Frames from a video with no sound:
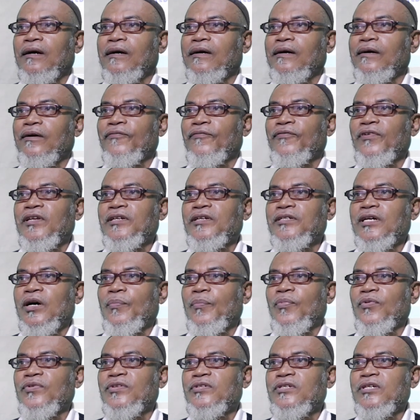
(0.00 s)
finish
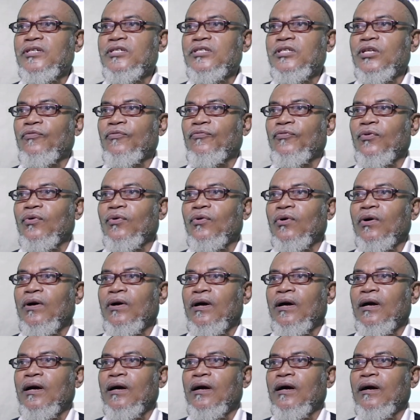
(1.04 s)
up with 64
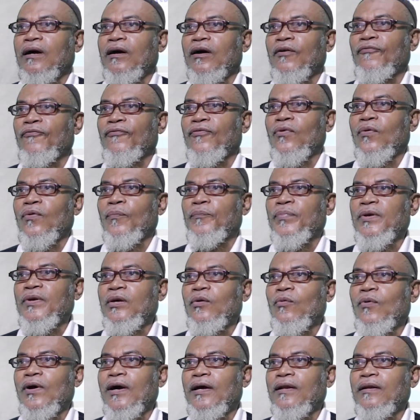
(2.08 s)
for
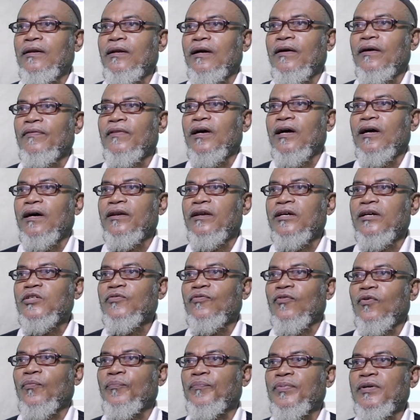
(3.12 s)
P1, and the address
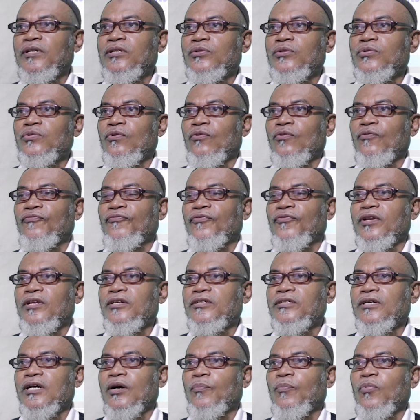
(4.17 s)
for P2
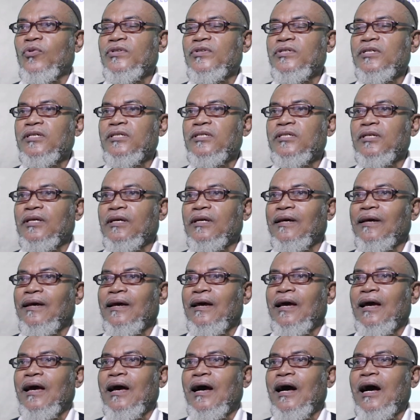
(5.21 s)
finish up with 60.
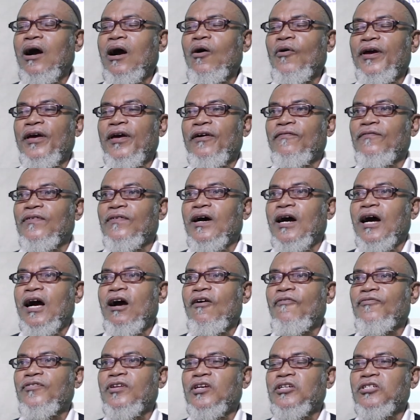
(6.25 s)
However,
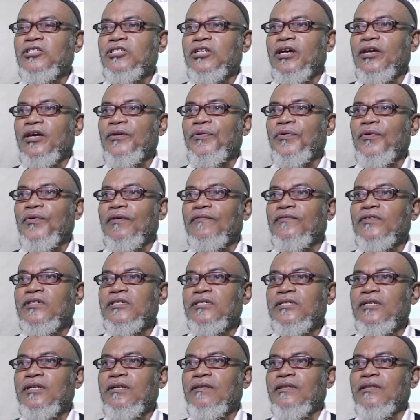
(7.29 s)
after change you have
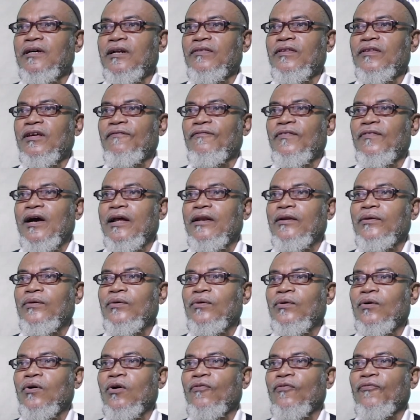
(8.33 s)
seen that the
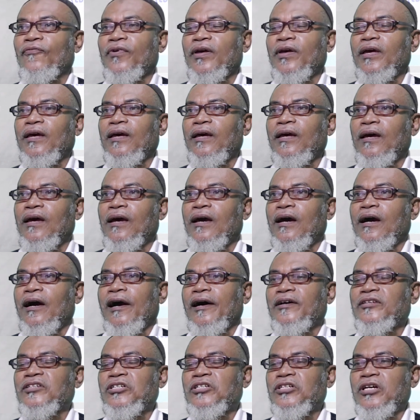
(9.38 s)
value of A
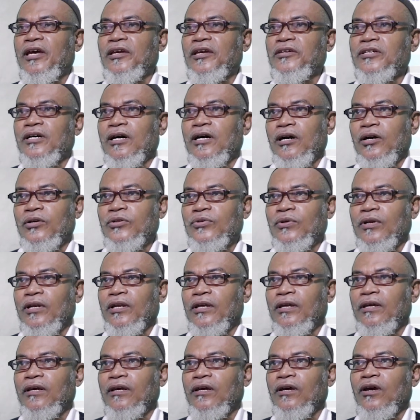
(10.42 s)
has changed
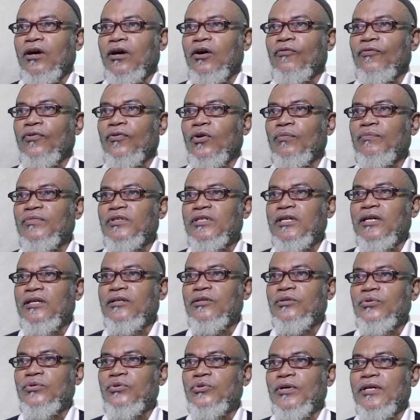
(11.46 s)
actually from 10
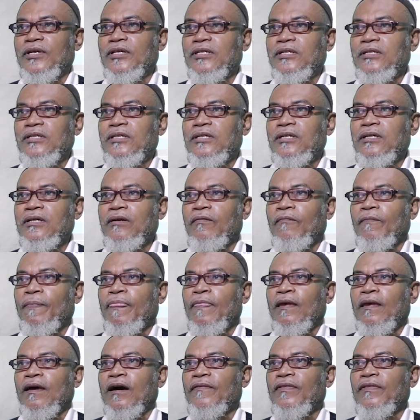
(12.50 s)
to 20,
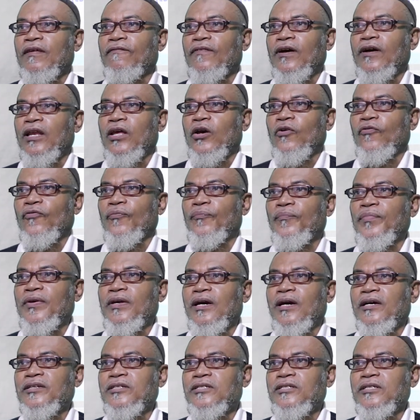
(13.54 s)
and the value of B
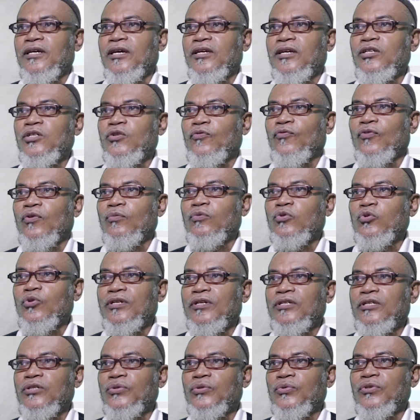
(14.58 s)
has changed from
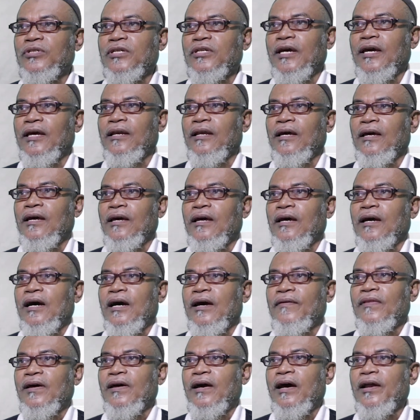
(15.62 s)
20 to 10,
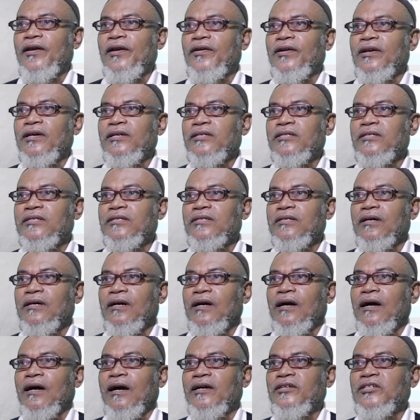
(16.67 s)
and the address
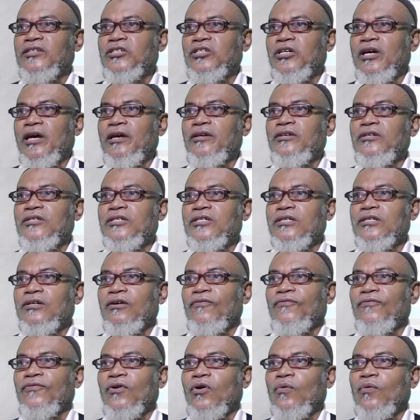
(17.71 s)
has changed
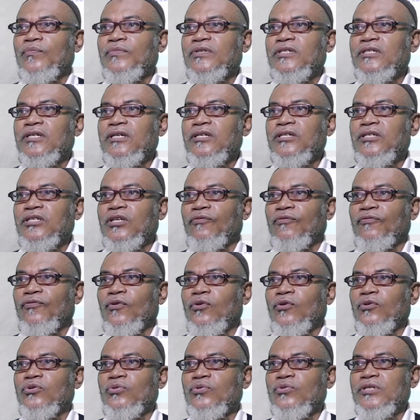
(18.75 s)
from
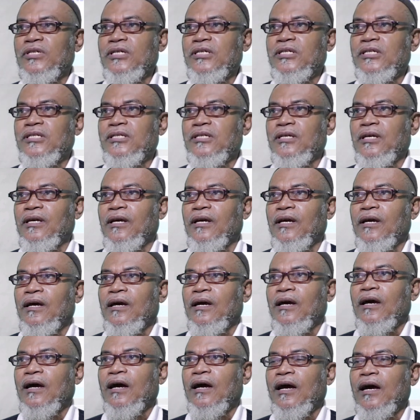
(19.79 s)
64 to 60,
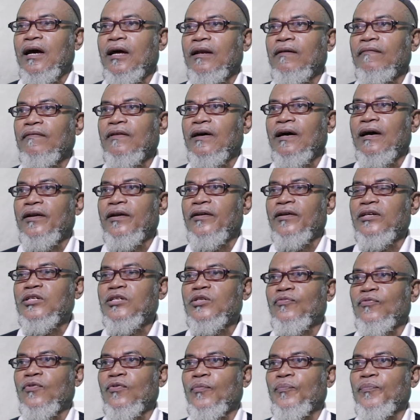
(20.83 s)
and the address
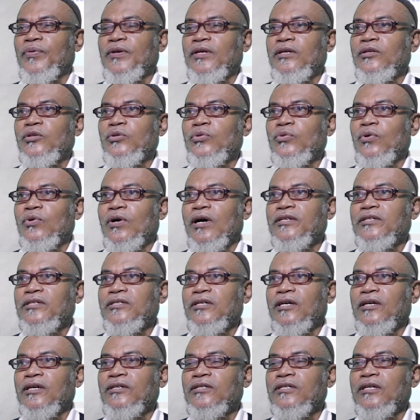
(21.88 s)
for P2 has
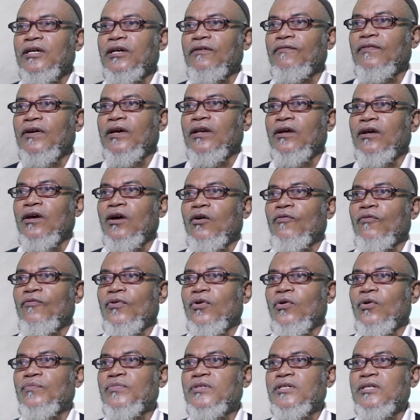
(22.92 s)
changed even
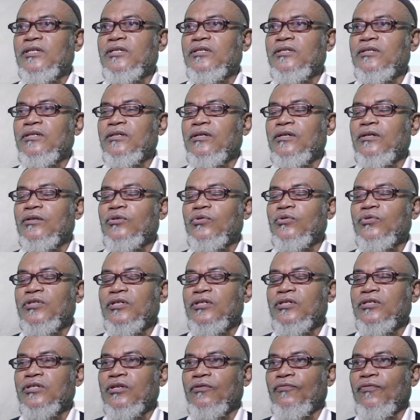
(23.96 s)
from 60 to
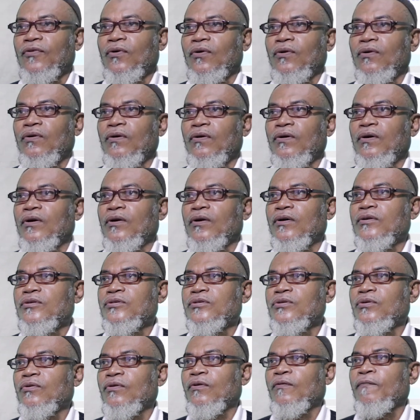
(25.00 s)
64.
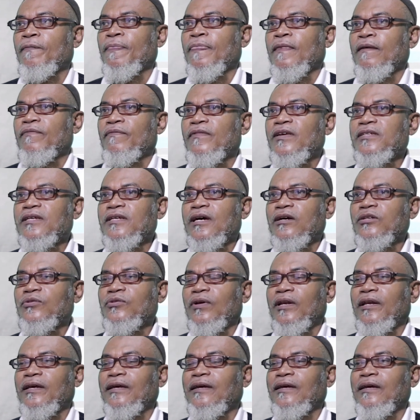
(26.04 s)
So this
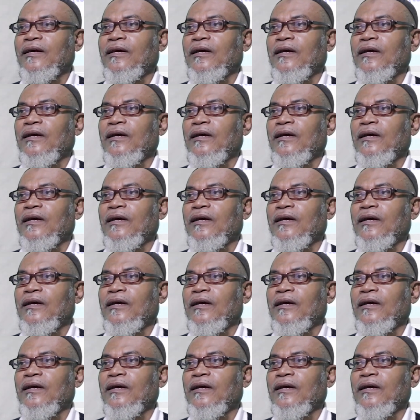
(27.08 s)
actually